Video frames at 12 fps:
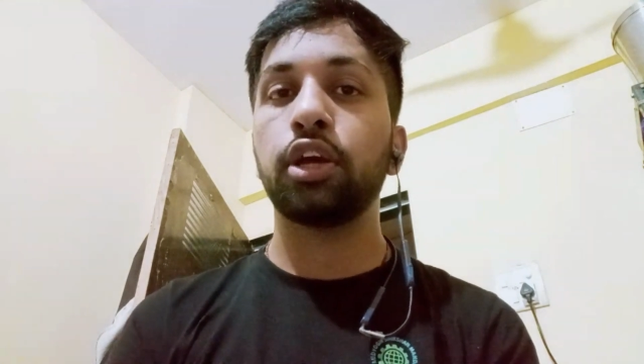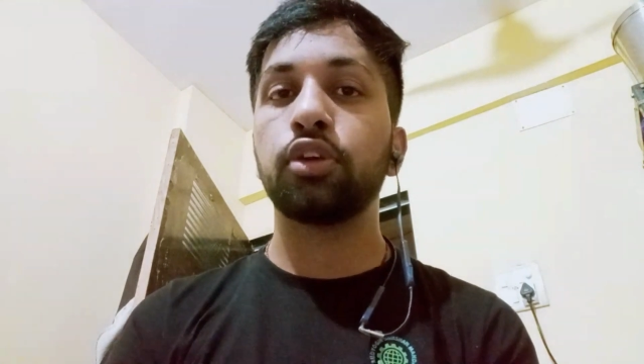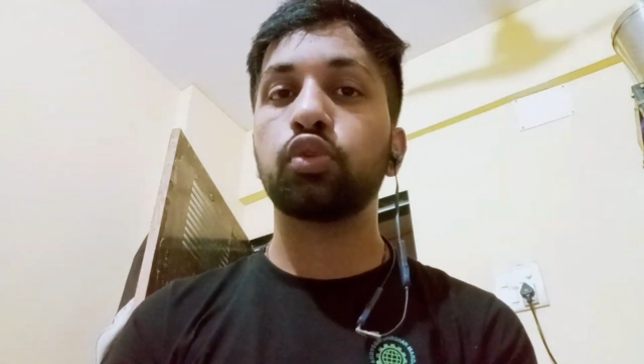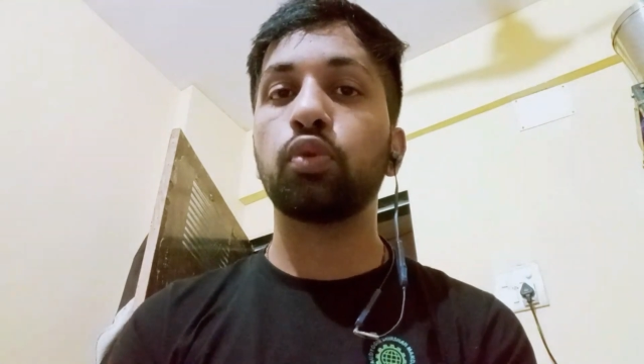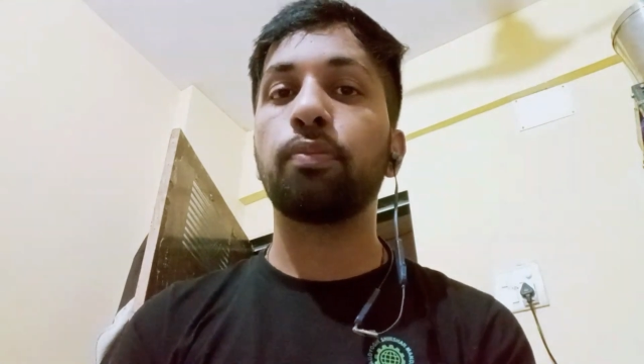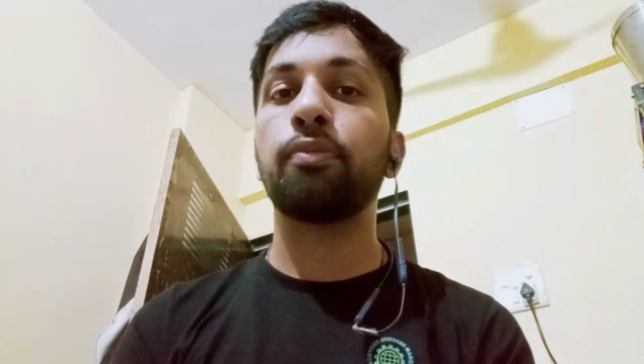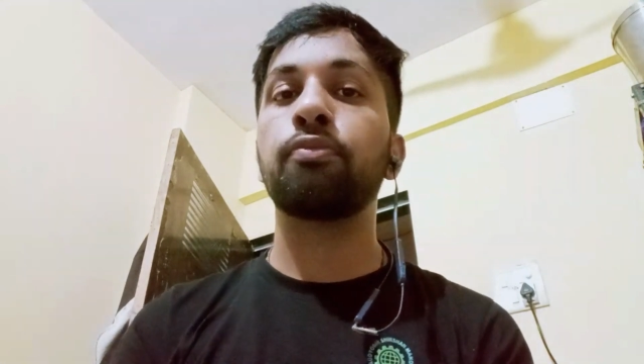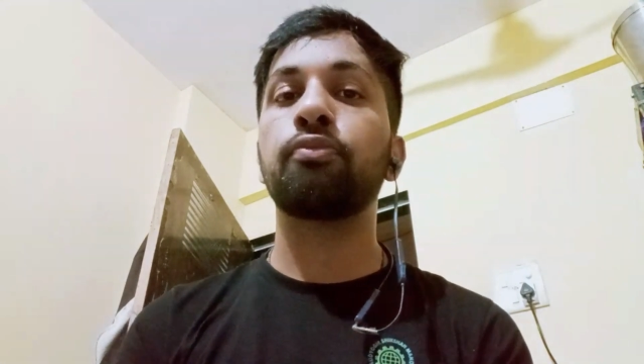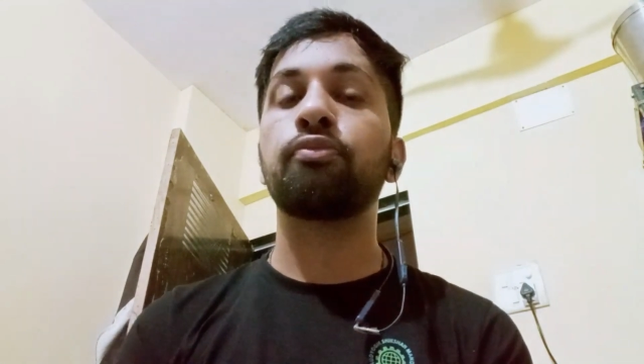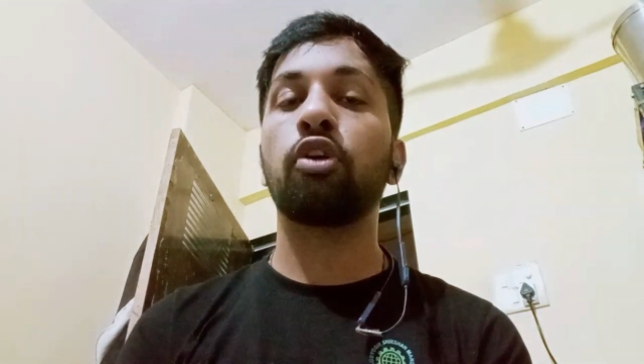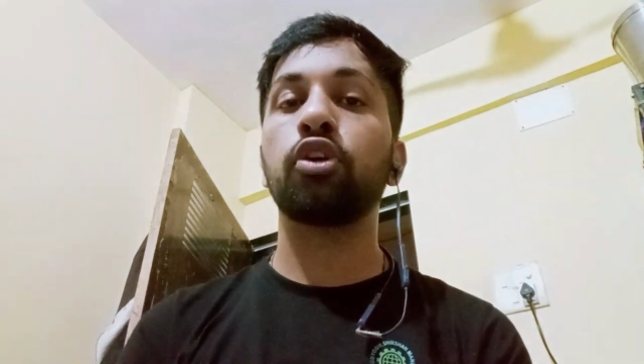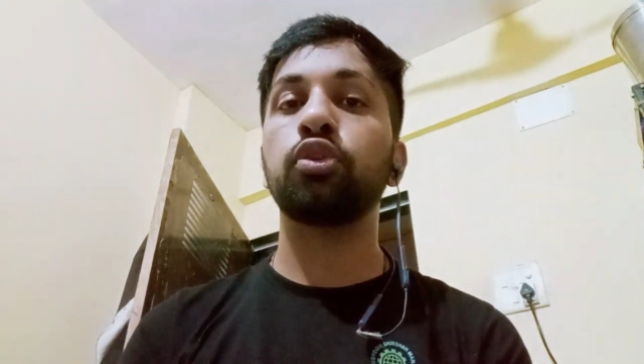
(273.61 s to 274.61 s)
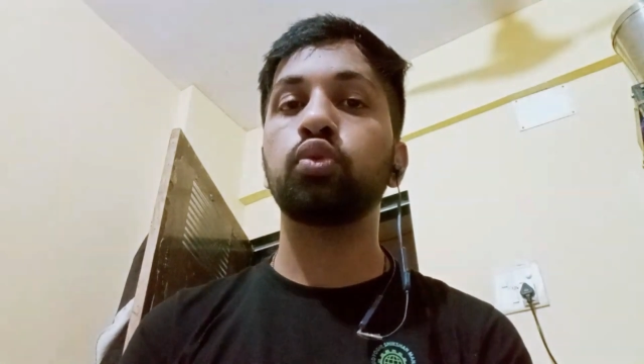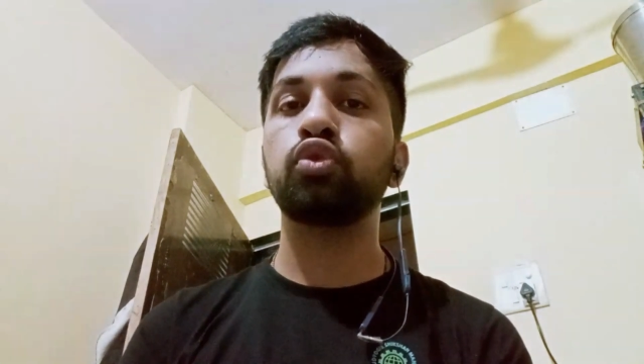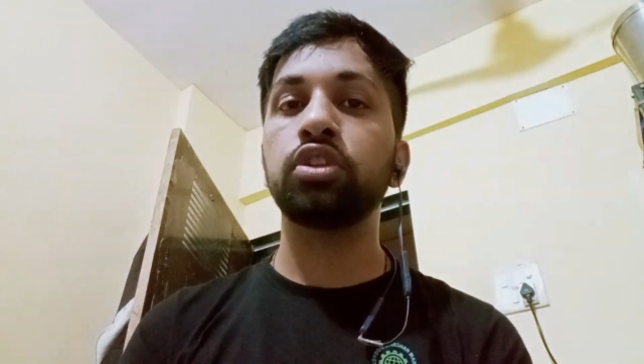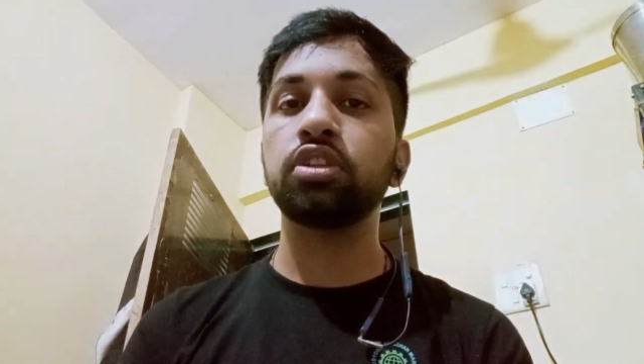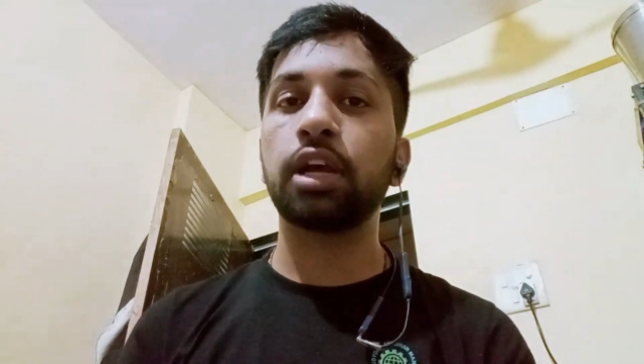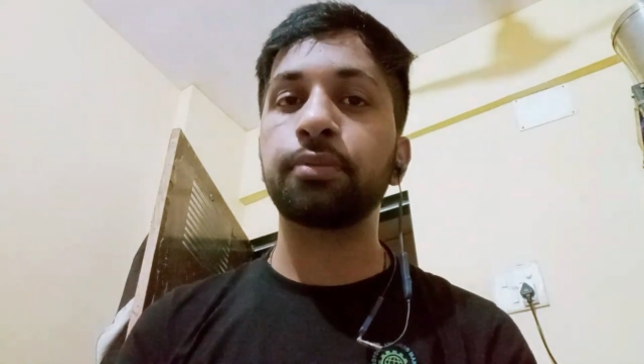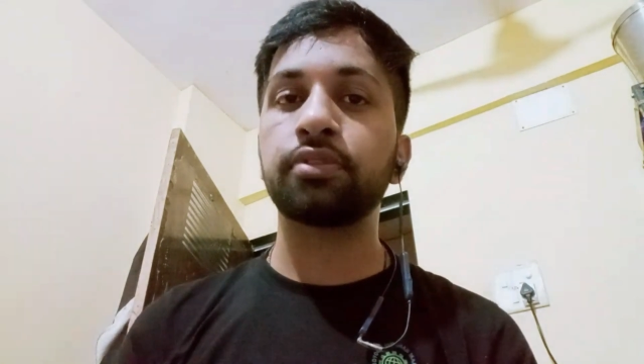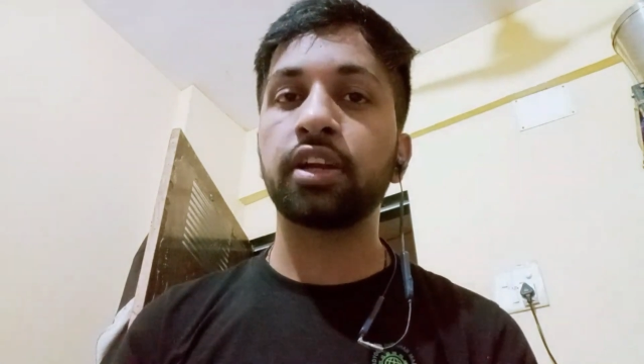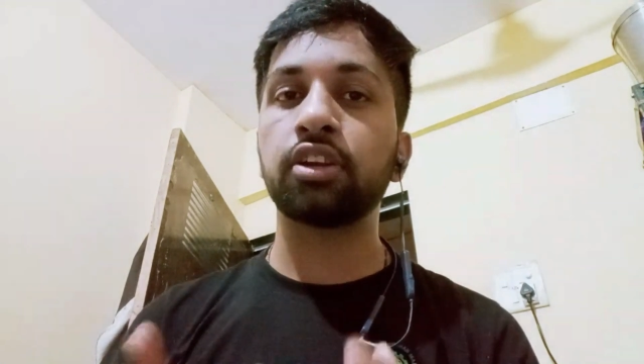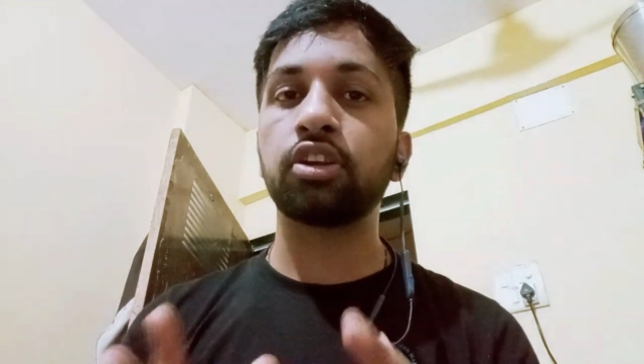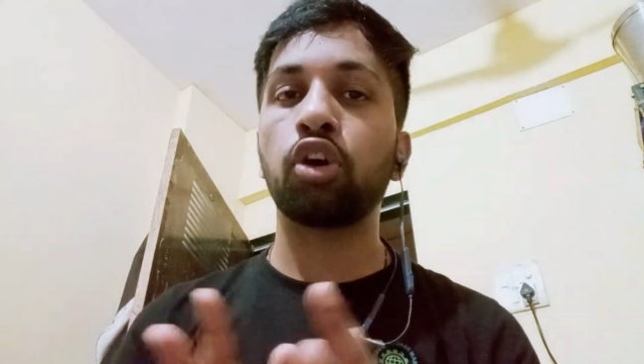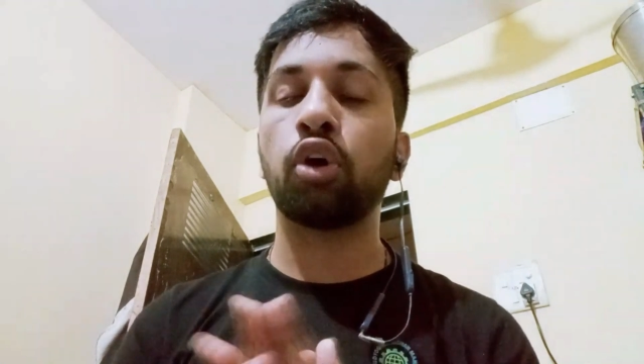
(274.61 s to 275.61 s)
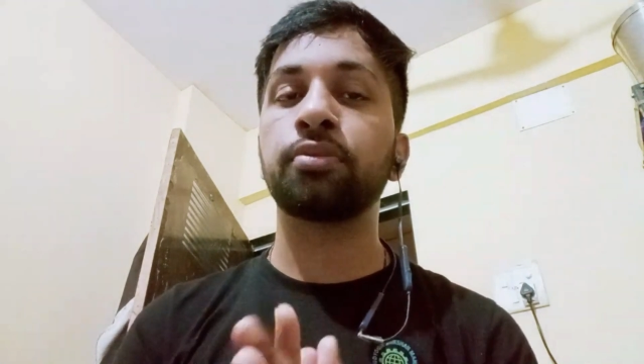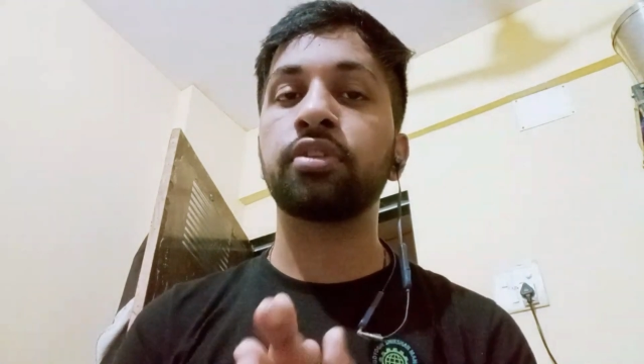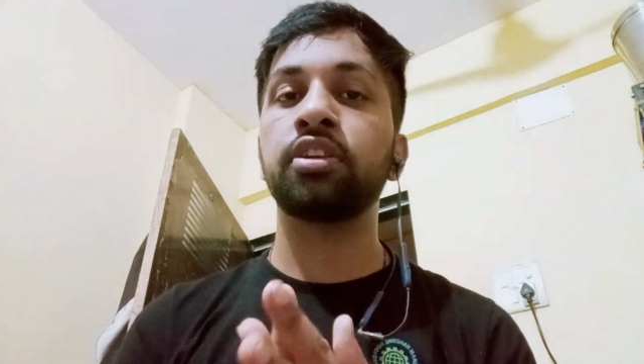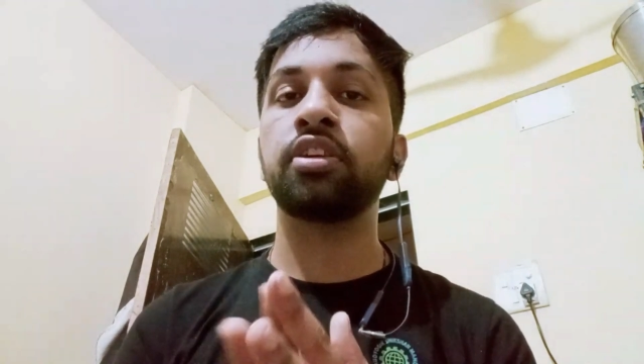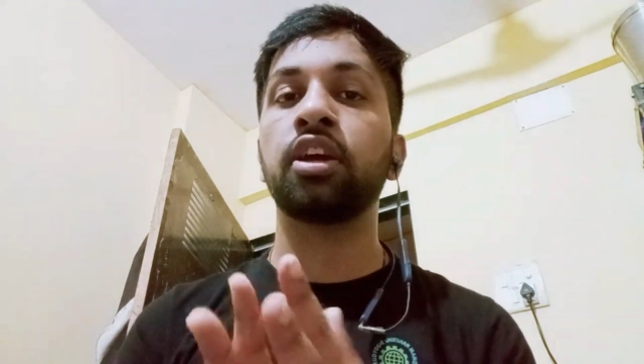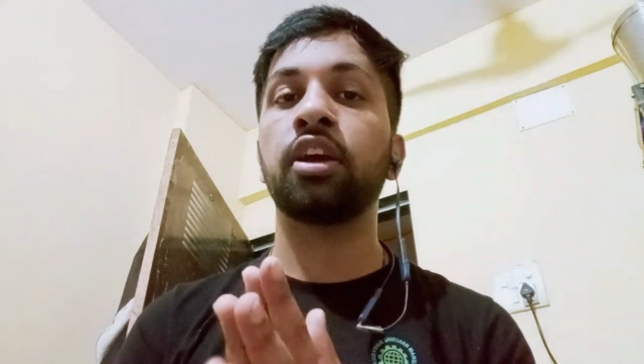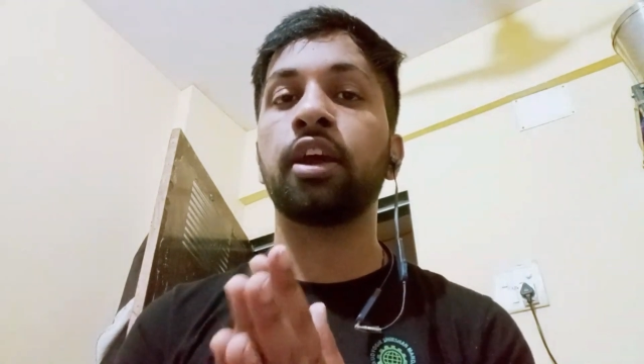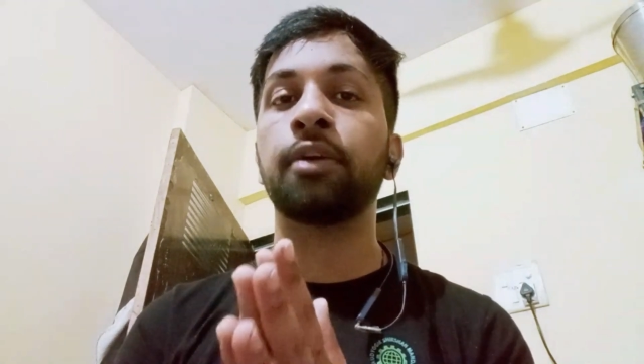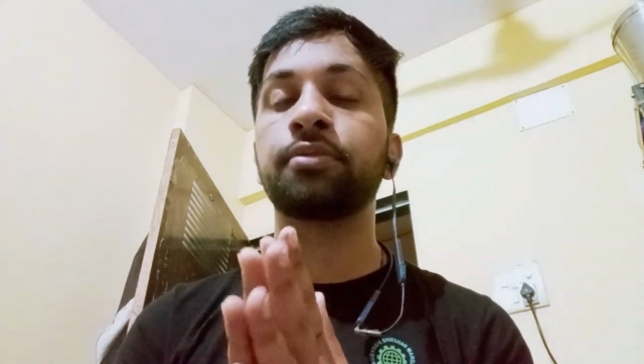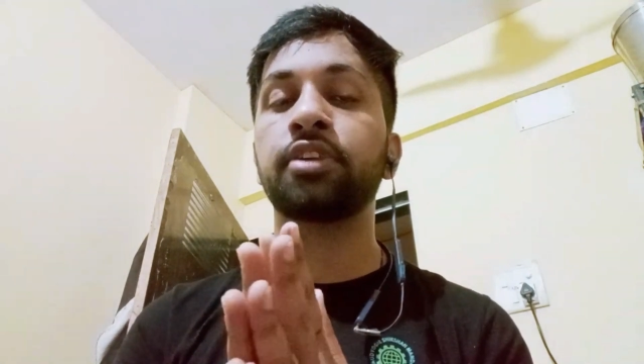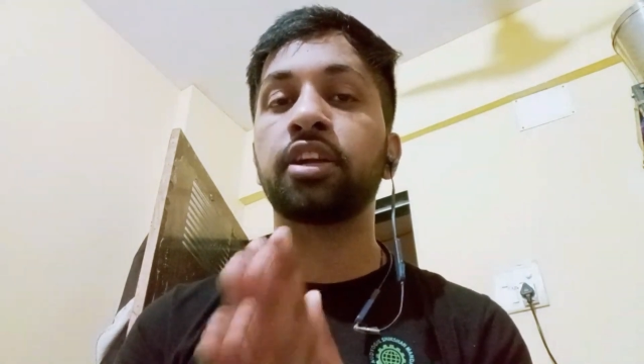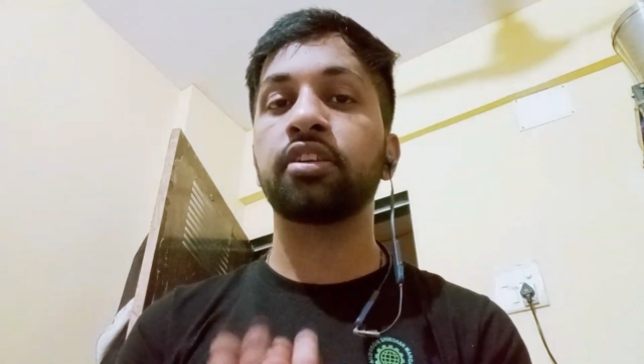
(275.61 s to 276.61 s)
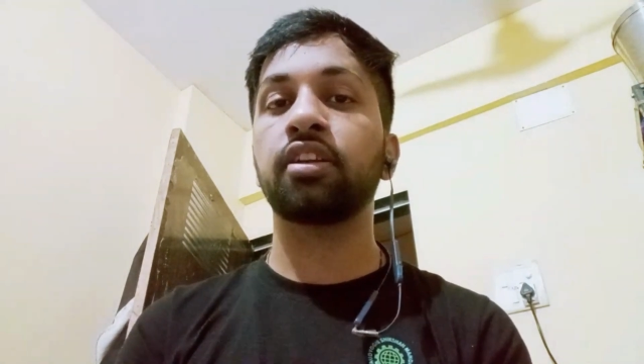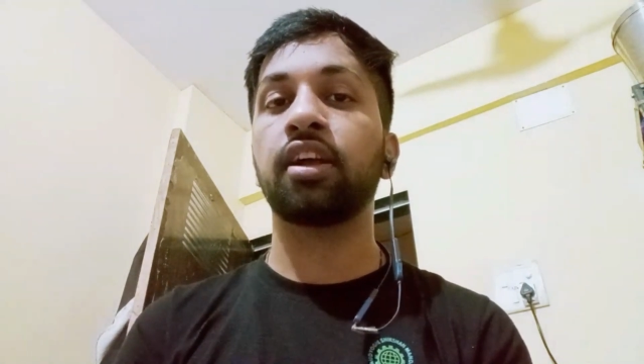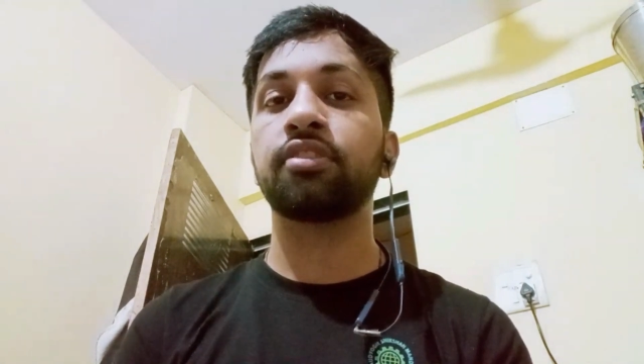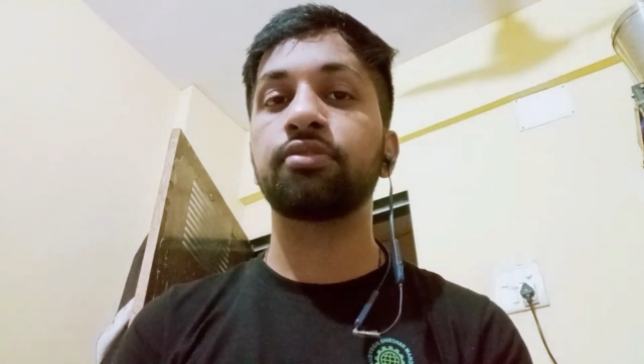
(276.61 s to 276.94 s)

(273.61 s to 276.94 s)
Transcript: So for using the abstract class,